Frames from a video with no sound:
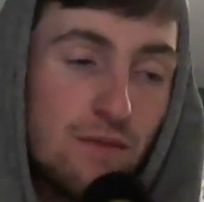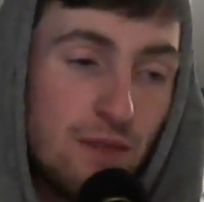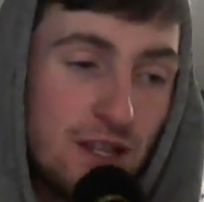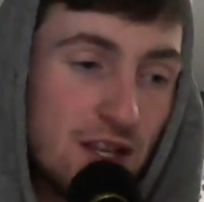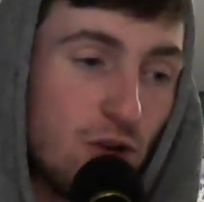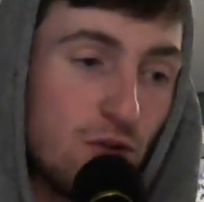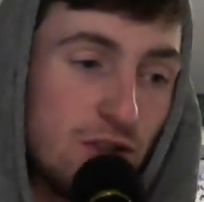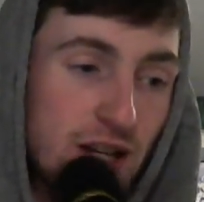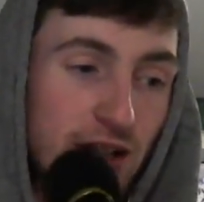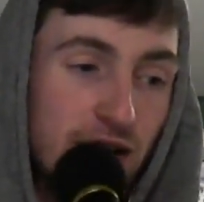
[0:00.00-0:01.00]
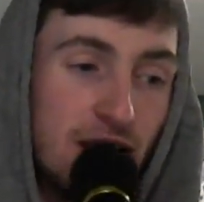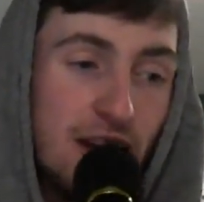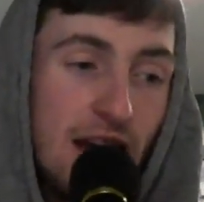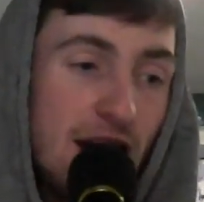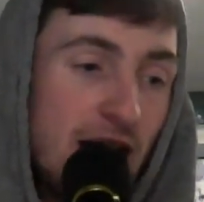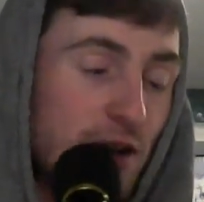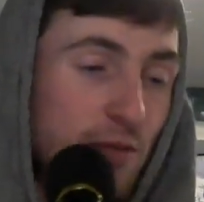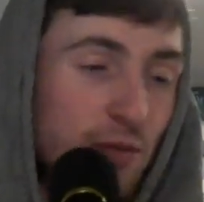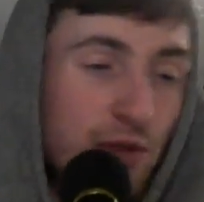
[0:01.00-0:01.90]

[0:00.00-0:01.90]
myself, Dylan, and Adam.